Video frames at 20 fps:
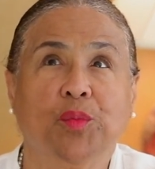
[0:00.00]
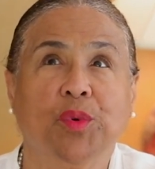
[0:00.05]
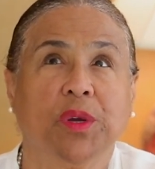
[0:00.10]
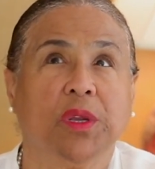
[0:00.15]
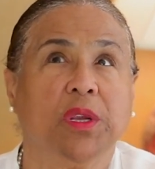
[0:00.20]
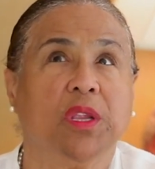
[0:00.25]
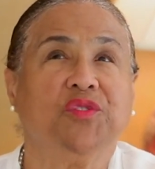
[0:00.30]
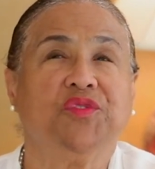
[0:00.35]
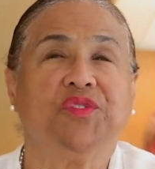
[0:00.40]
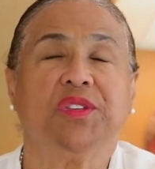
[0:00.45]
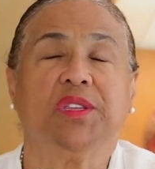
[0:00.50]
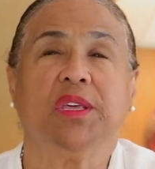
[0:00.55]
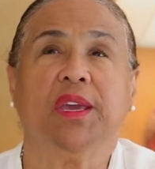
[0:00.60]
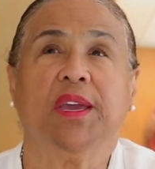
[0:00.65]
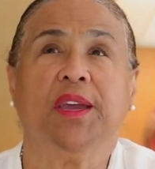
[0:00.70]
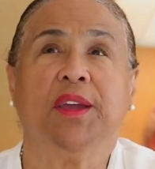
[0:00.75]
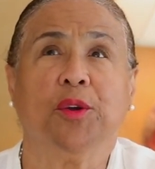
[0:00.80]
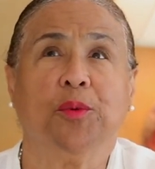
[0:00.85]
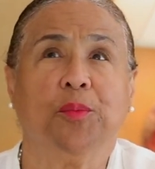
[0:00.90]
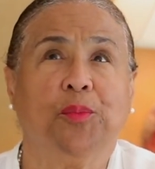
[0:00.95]
We're close to the
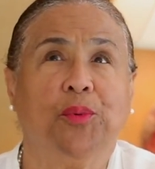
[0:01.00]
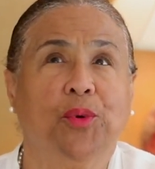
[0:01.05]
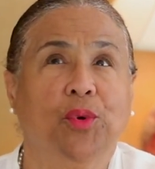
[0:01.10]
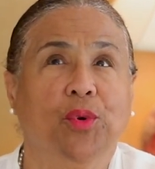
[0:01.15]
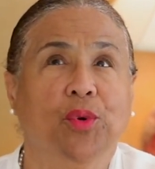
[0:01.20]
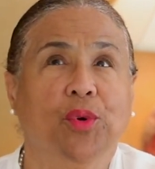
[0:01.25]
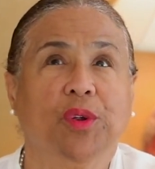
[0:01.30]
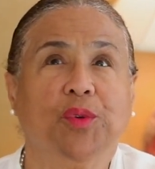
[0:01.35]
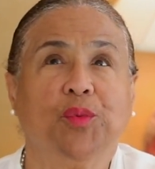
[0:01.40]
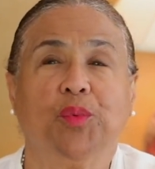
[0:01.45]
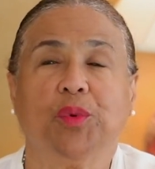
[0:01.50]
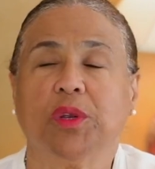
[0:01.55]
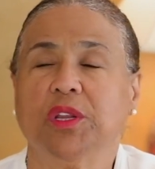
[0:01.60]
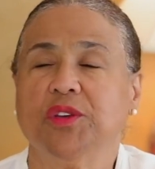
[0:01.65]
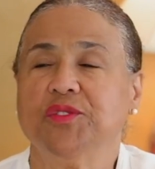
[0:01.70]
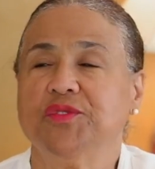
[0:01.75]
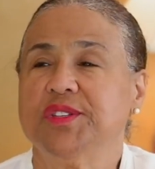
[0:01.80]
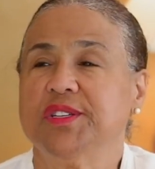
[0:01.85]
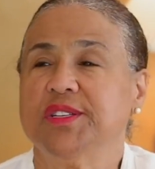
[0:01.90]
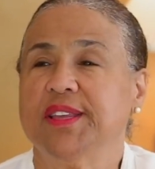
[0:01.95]
airport. We're
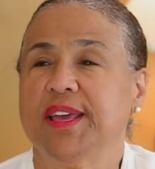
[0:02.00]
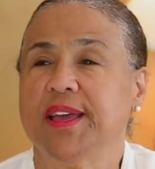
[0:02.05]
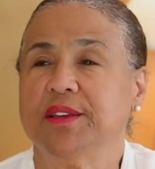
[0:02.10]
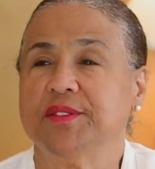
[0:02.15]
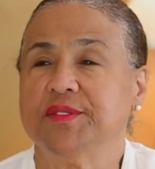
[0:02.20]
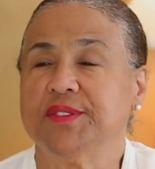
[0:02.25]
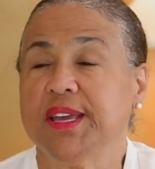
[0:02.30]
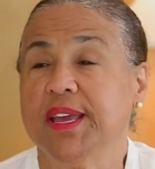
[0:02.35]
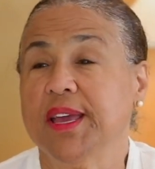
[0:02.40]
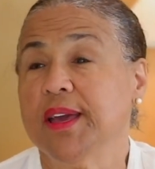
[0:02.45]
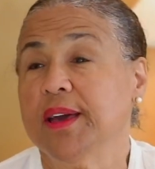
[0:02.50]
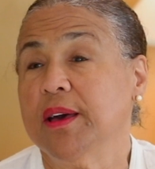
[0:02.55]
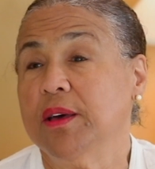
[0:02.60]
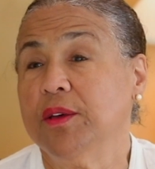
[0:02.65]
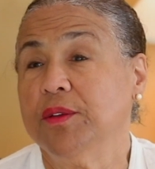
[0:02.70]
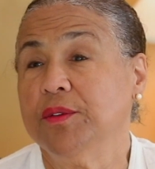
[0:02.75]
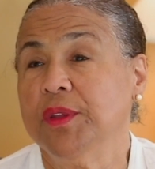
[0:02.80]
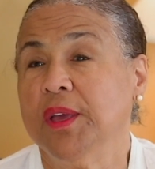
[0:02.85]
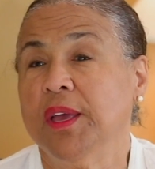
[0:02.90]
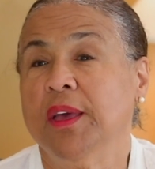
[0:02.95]
close to
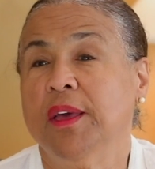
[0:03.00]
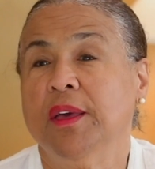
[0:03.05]
downtown.